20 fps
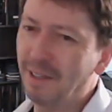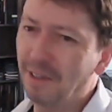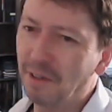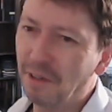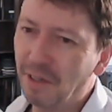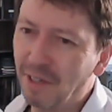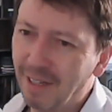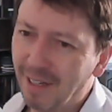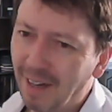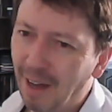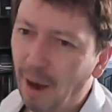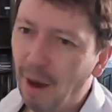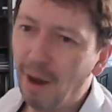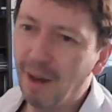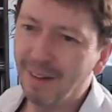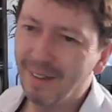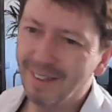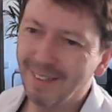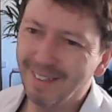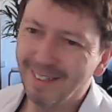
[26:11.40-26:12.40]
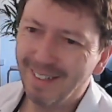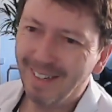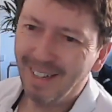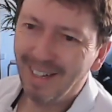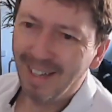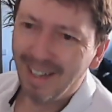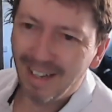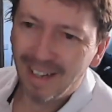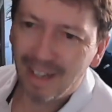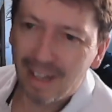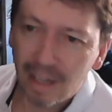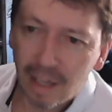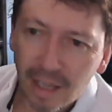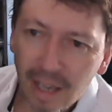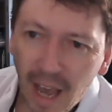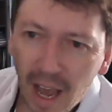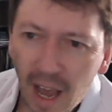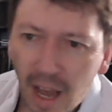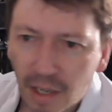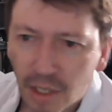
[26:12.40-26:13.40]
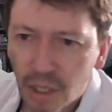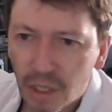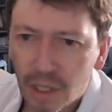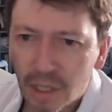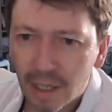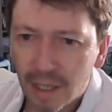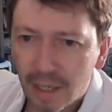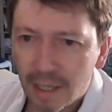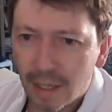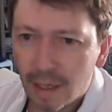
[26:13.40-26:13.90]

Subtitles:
the. Yes.